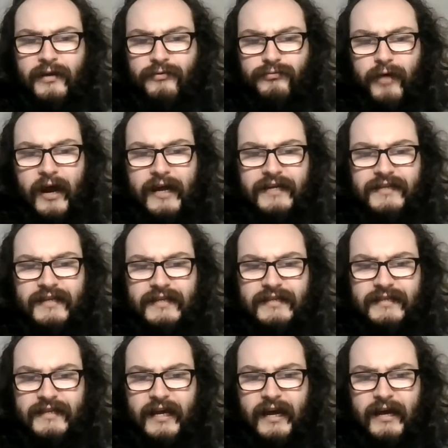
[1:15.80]
rising
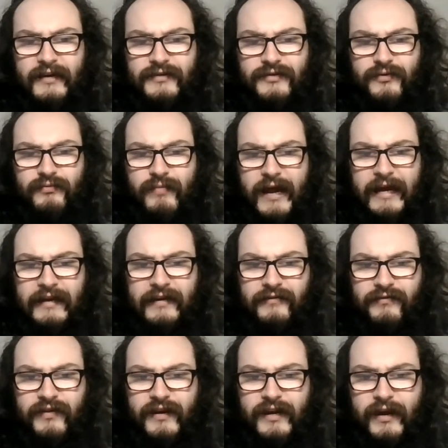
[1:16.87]
stars who made it
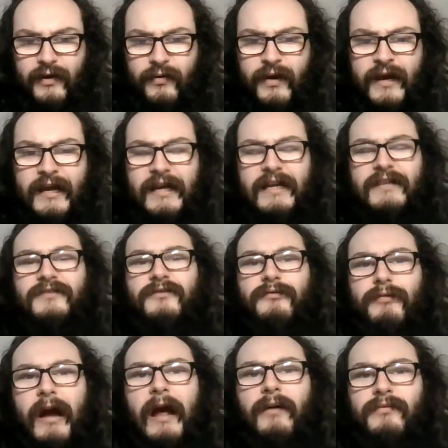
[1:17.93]
video is
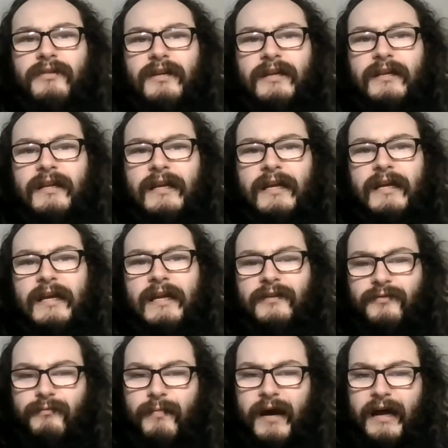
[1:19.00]
grounded
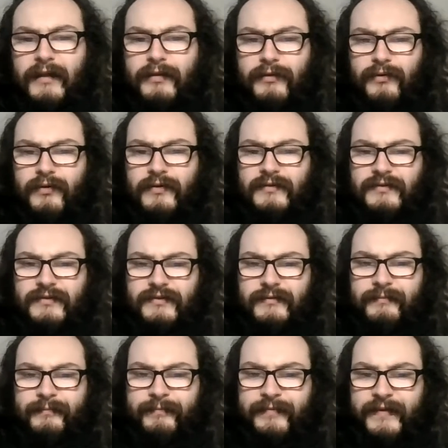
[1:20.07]
into my thoughts.
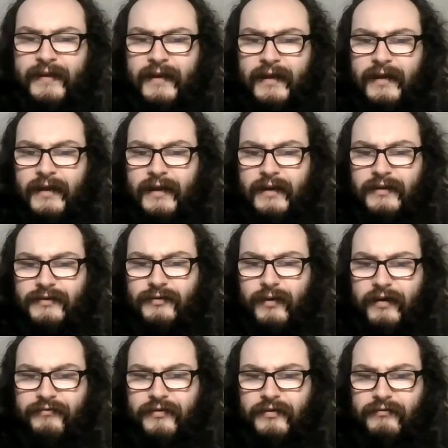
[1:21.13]
So
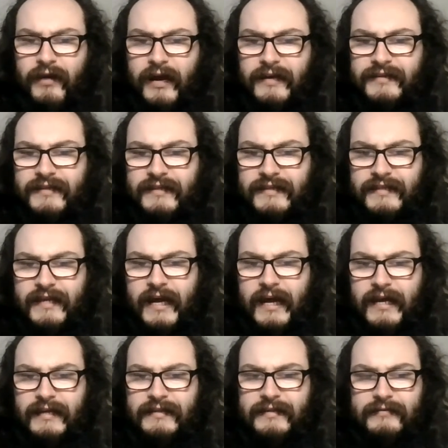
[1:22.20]
every rising
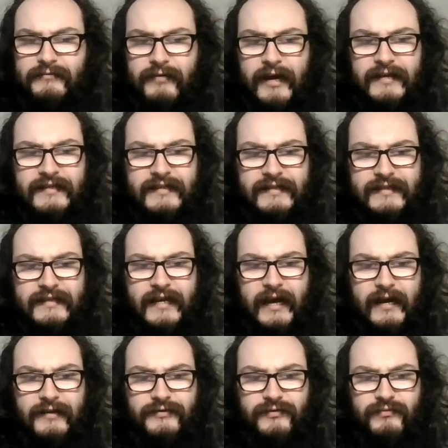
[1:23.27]
stars and rising
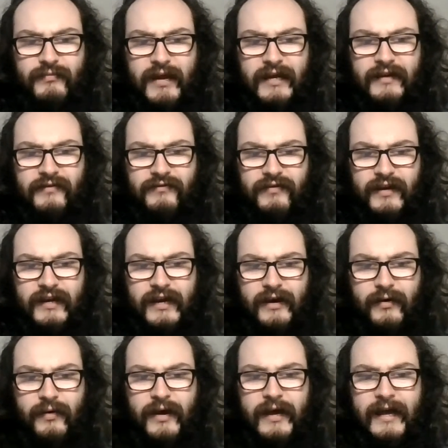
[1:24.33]
stars who made it
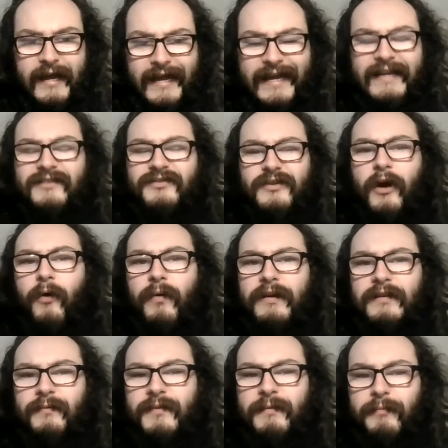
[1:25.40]
video is going
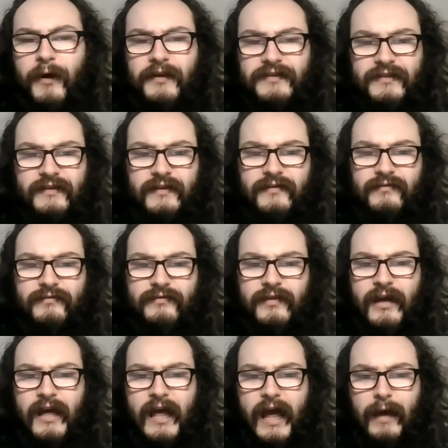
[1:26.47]
to be positive
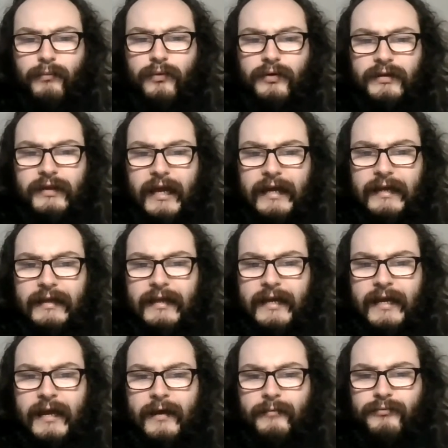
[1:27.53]
and will
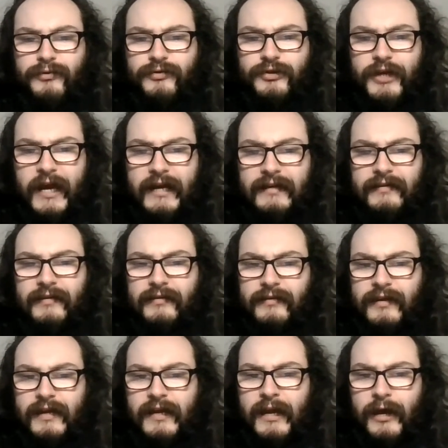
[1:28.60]
likely project that
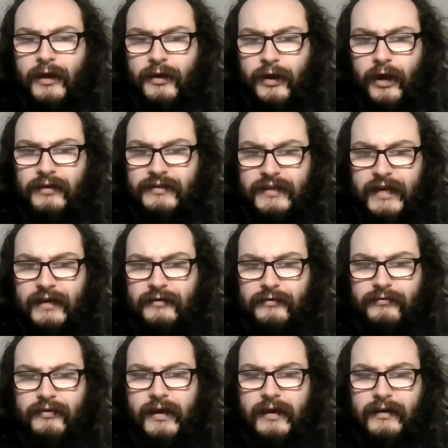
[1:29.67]
the content
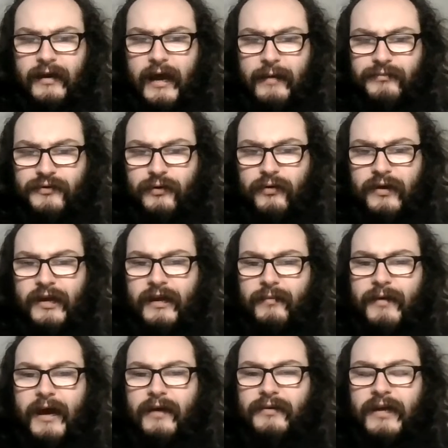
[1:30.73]
creator I'm talking
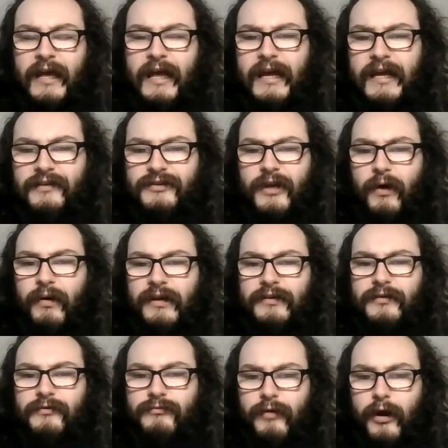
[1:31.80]
about is going
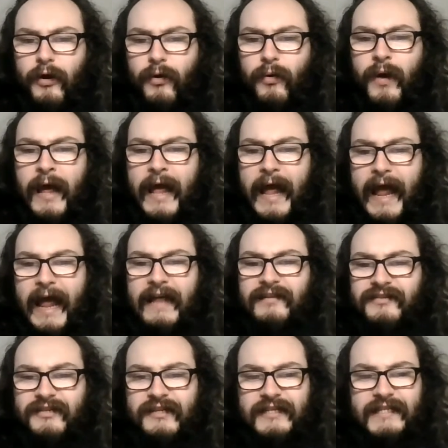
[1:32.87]
to grow and
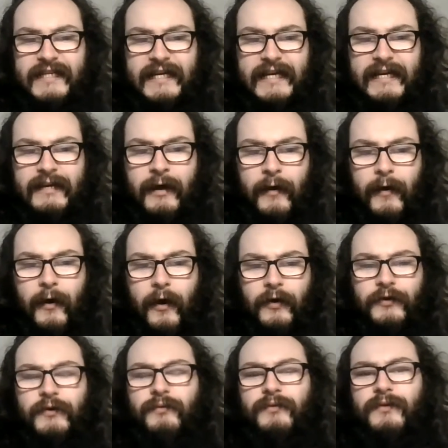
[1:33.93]
succeed on
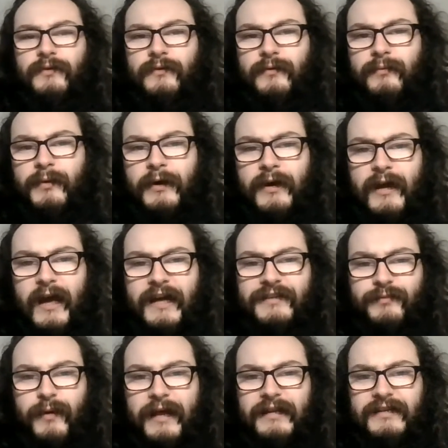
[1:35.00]
YouTube,
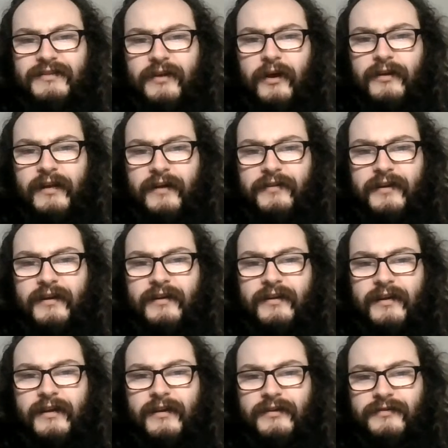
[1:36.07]
as well as on other
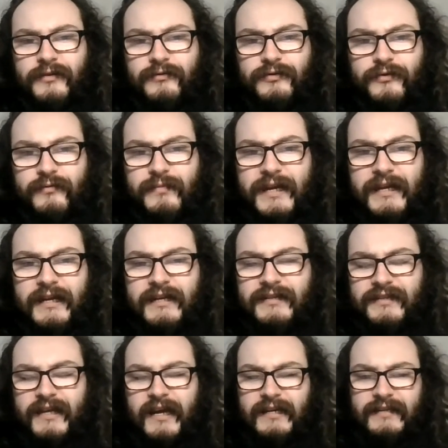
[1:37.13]
social media
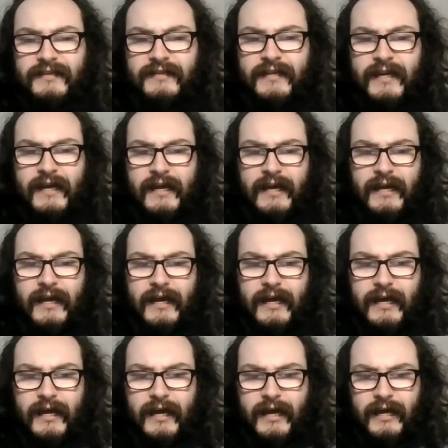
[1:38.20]
sites
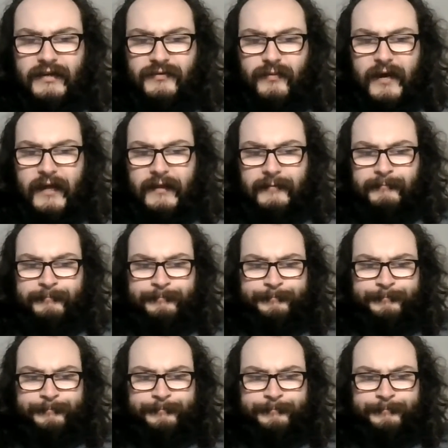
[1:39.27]
as well.